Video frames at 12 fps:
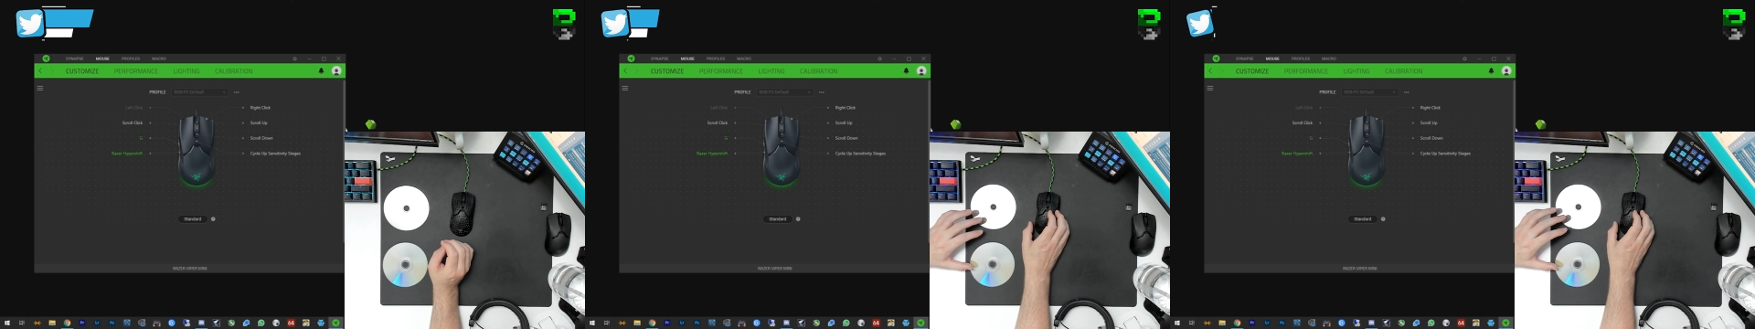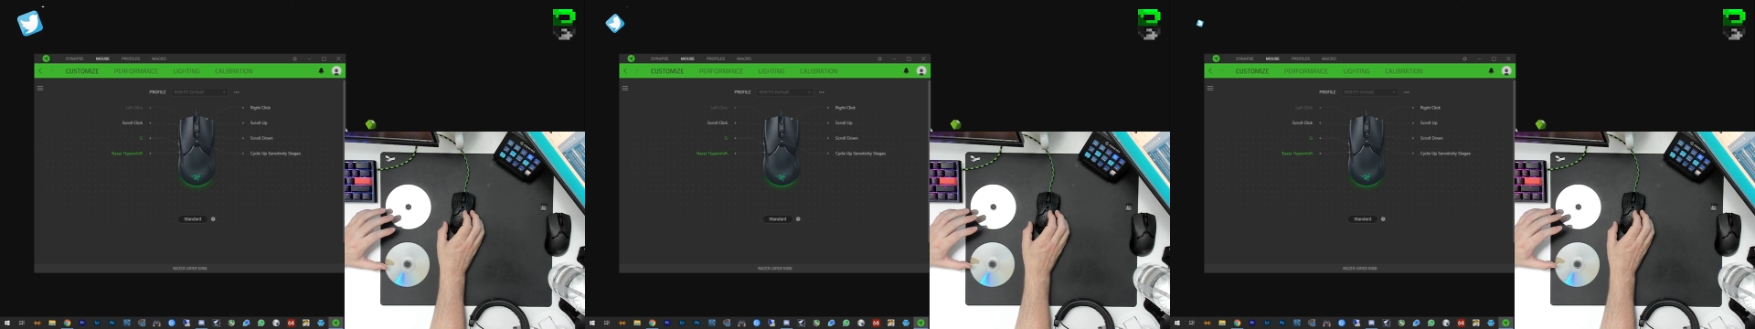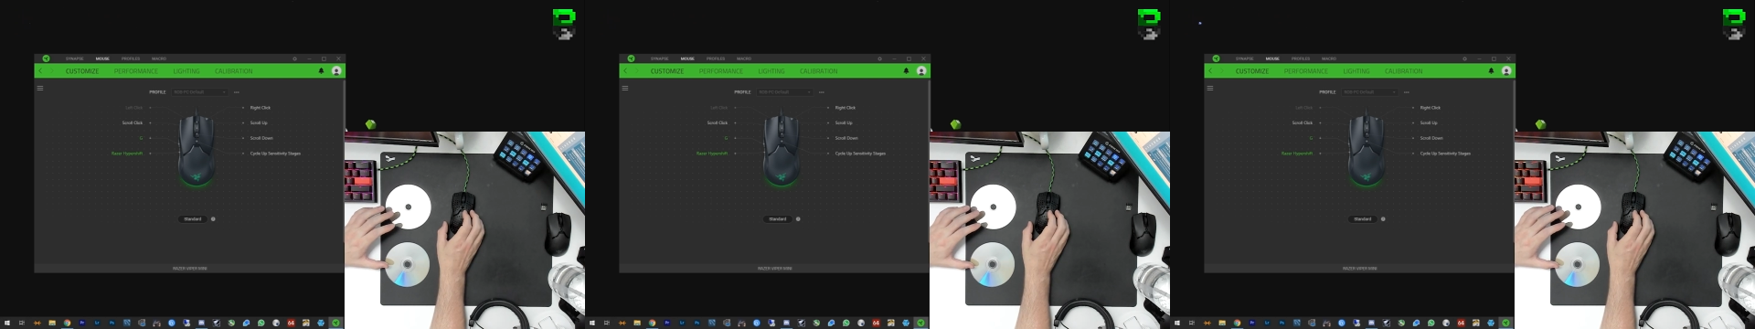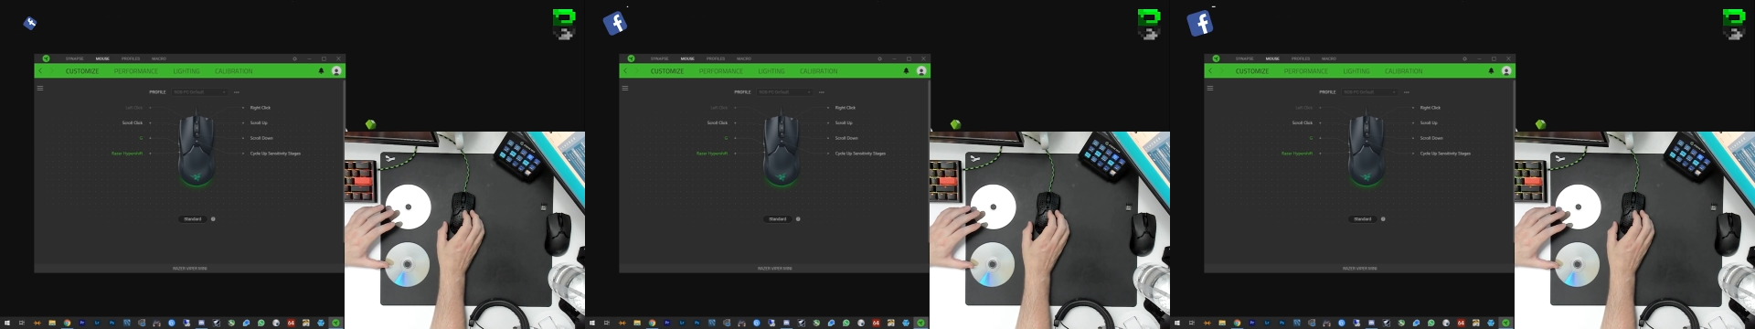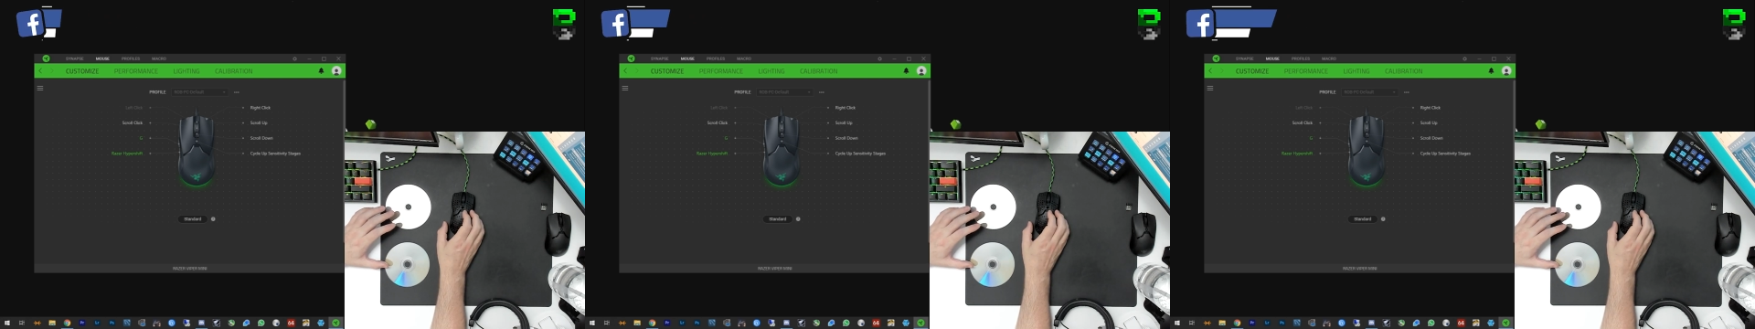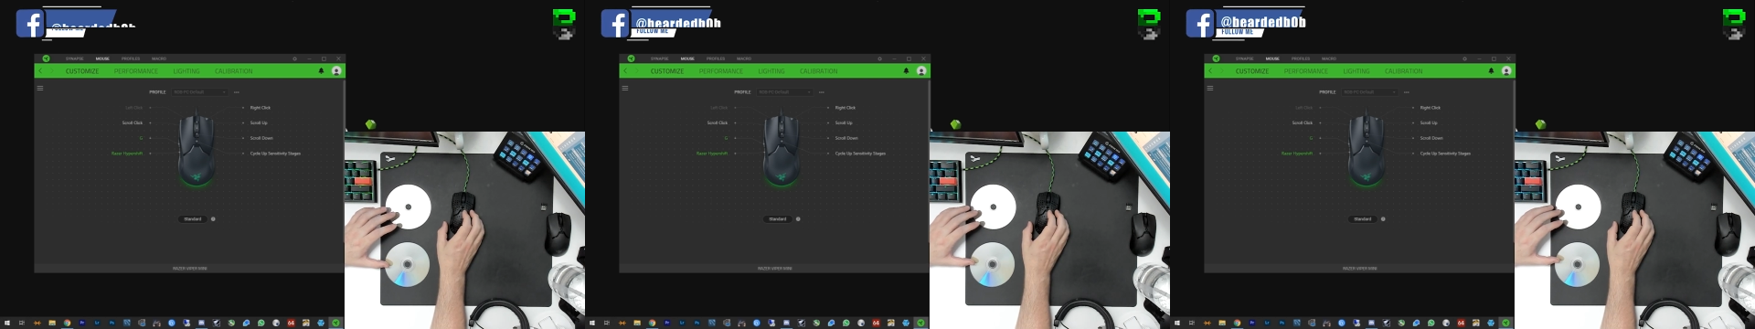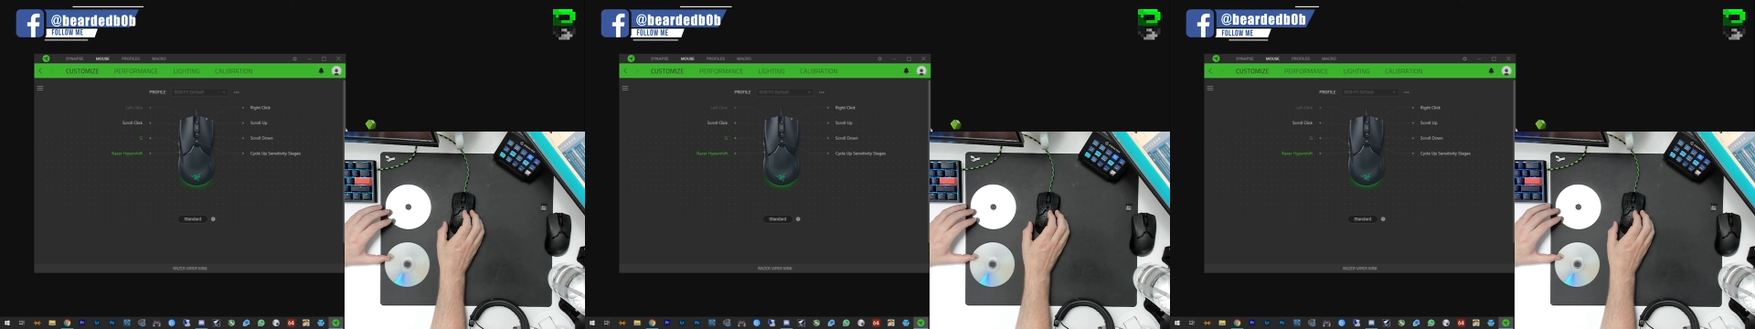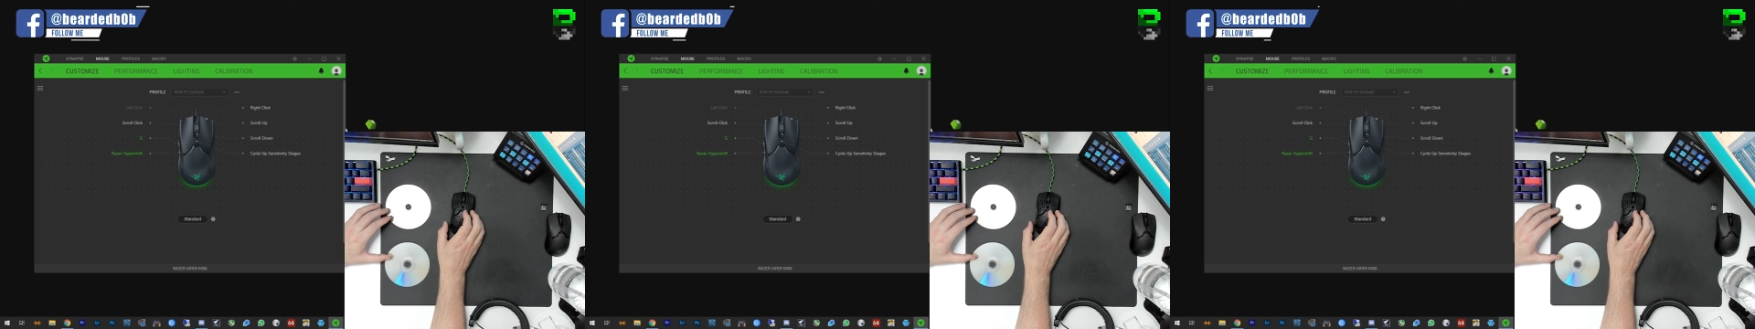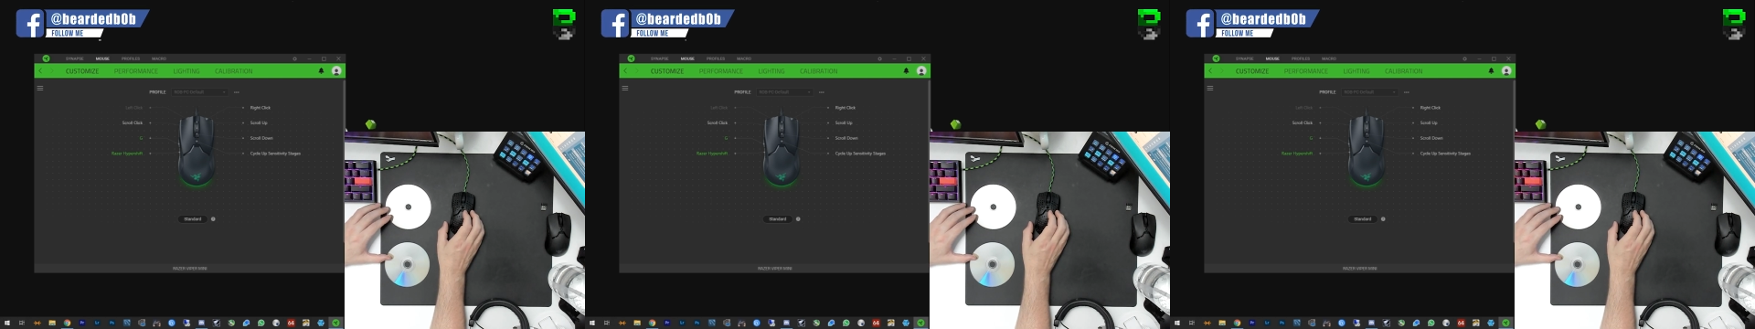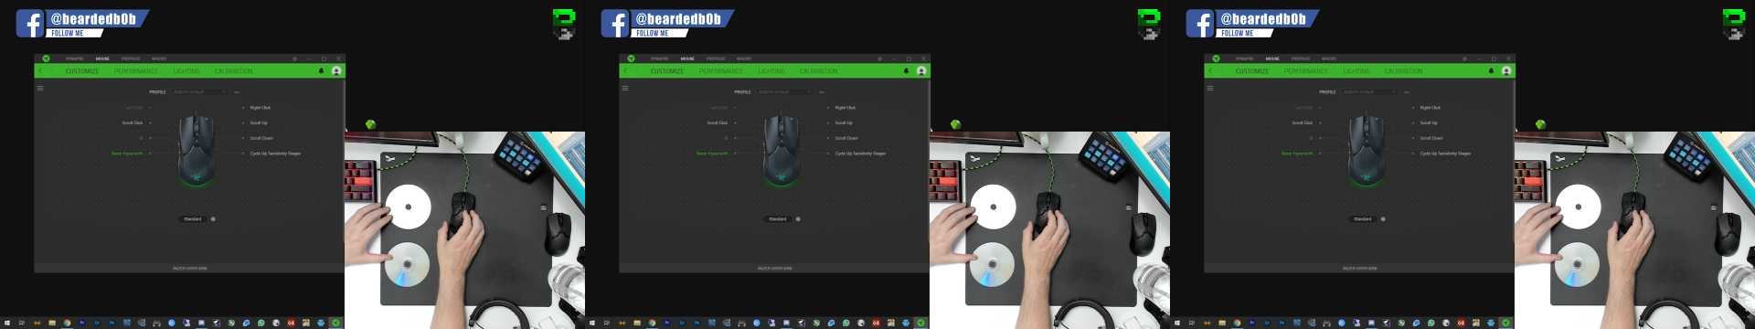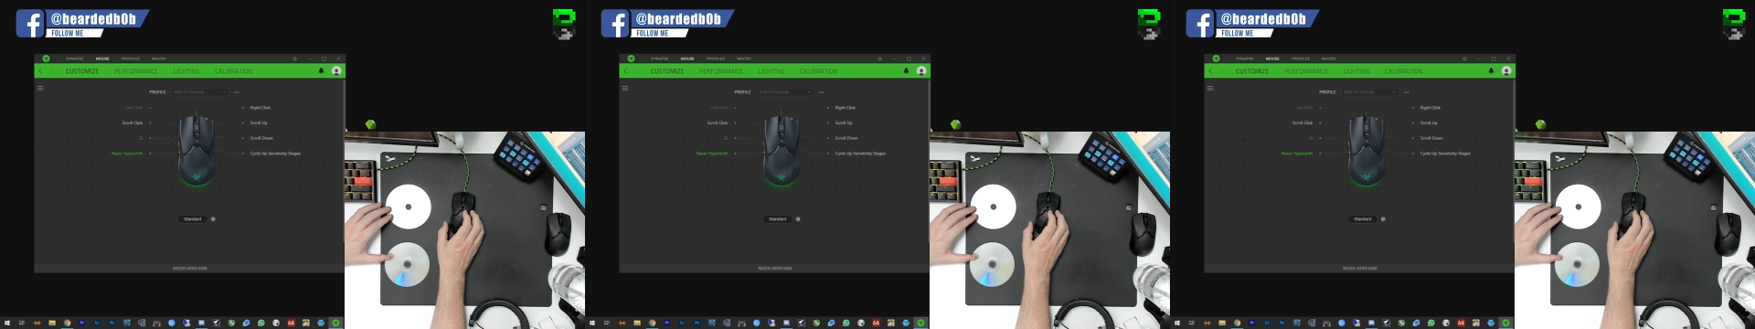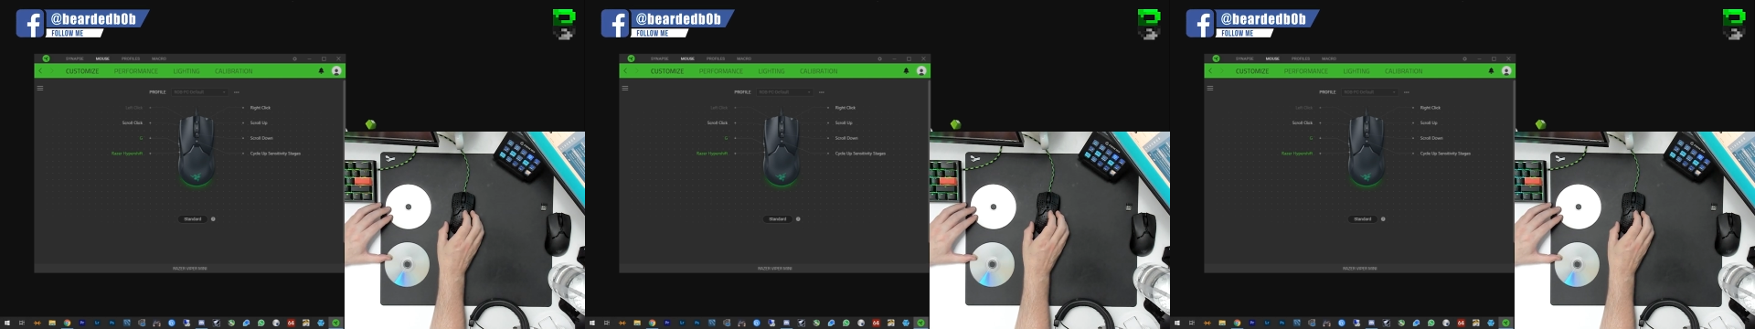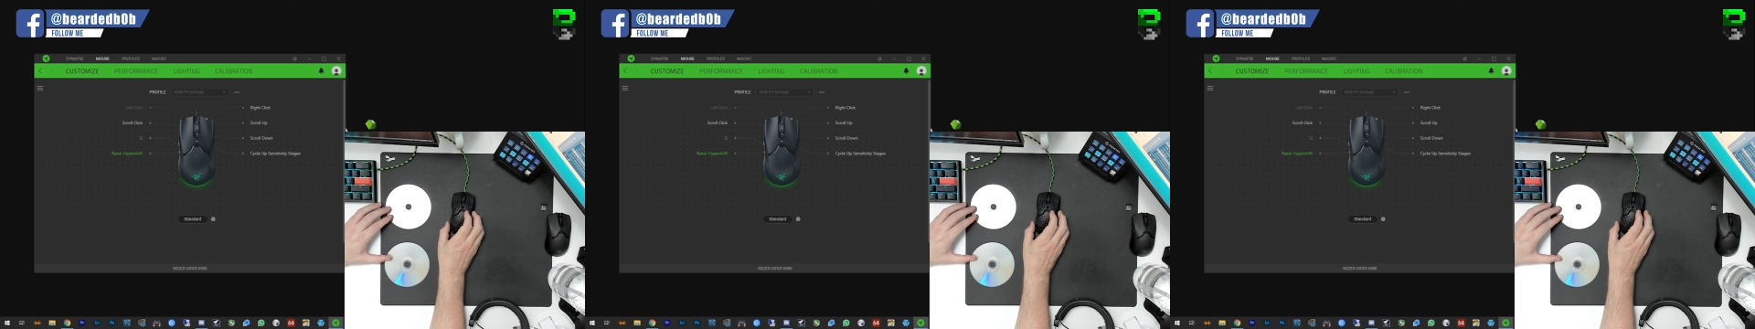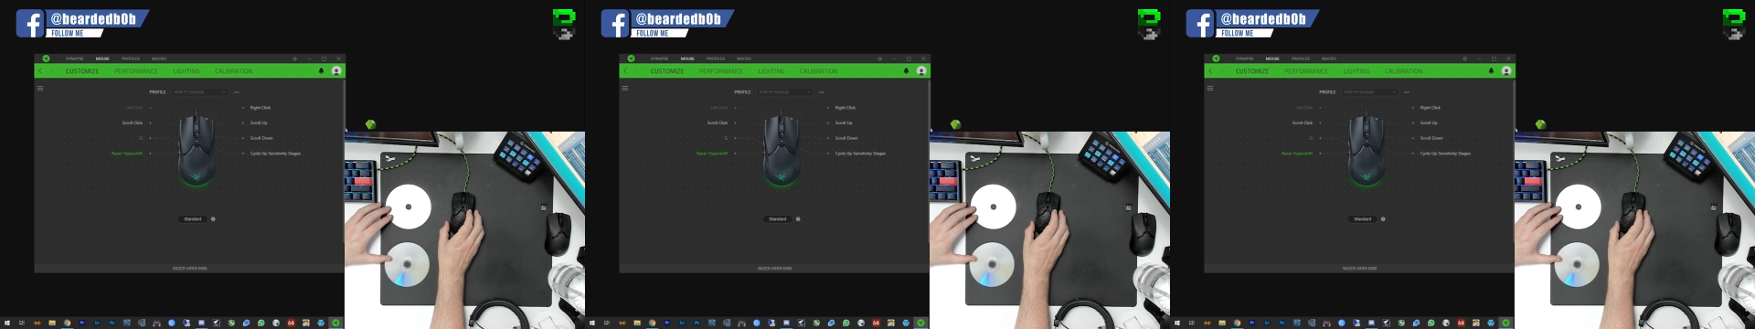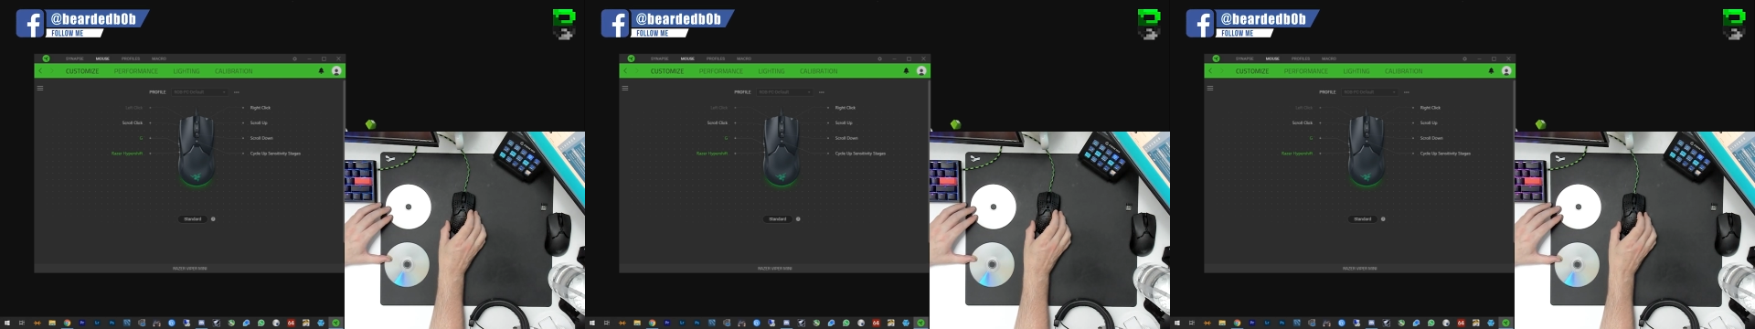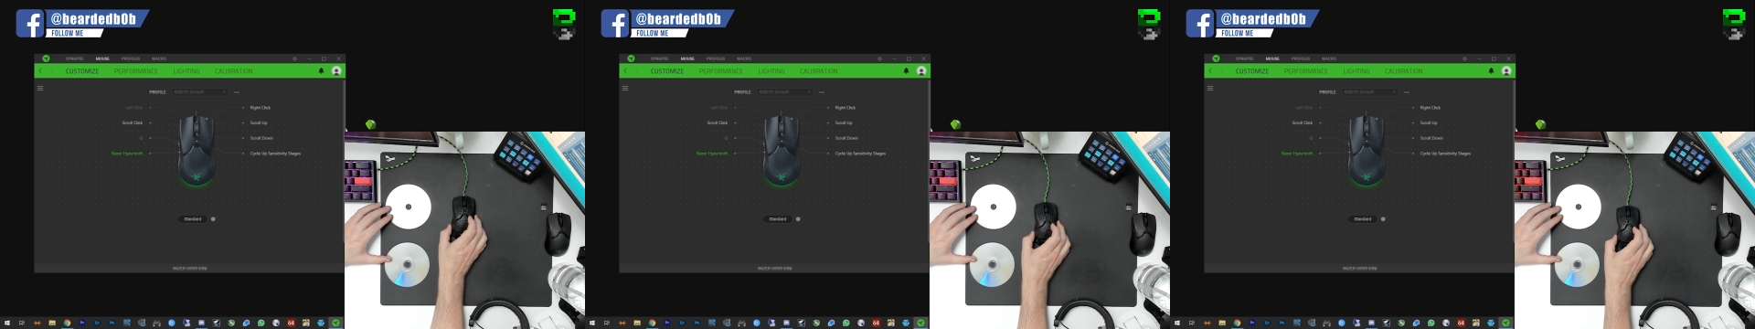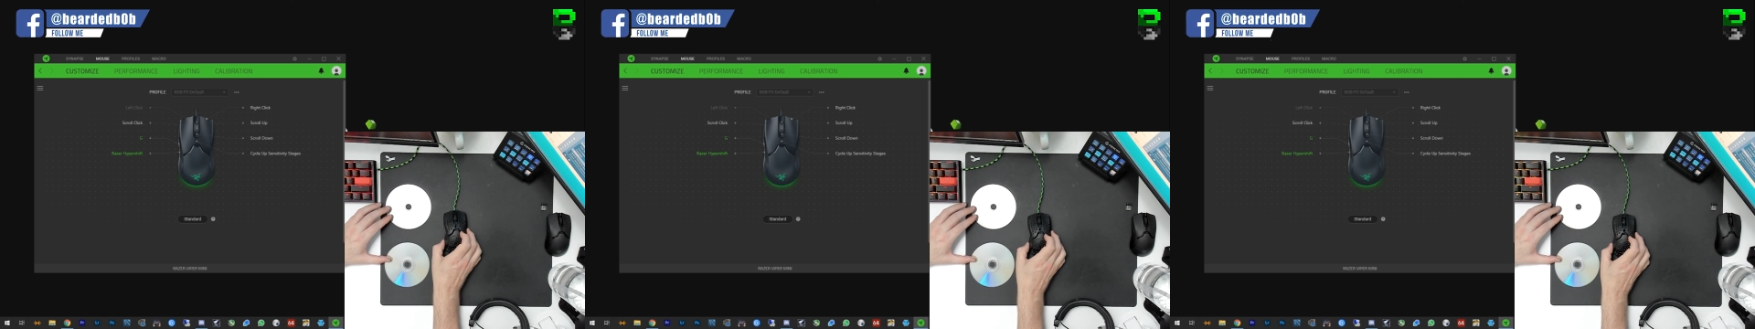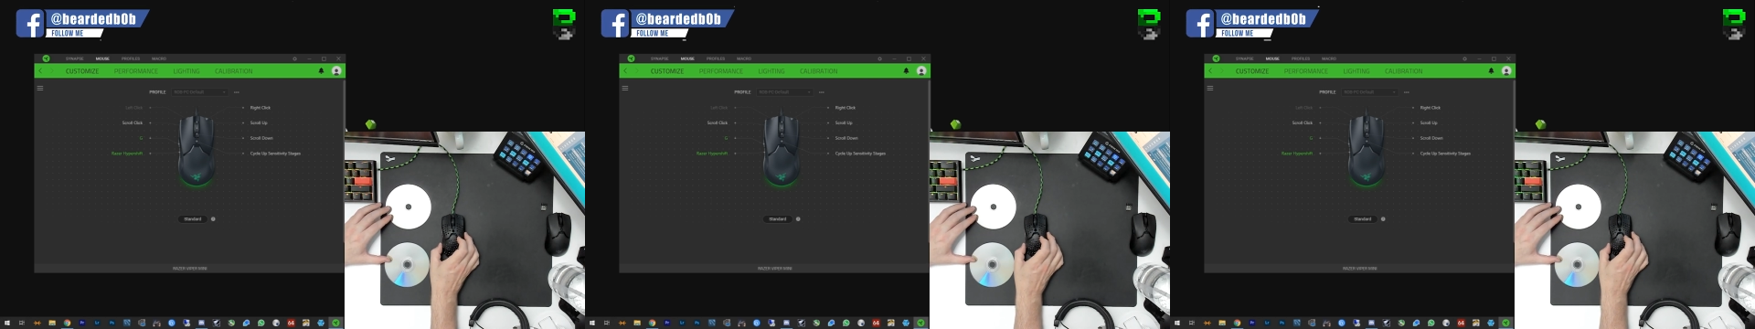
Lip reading: (no speaker visible)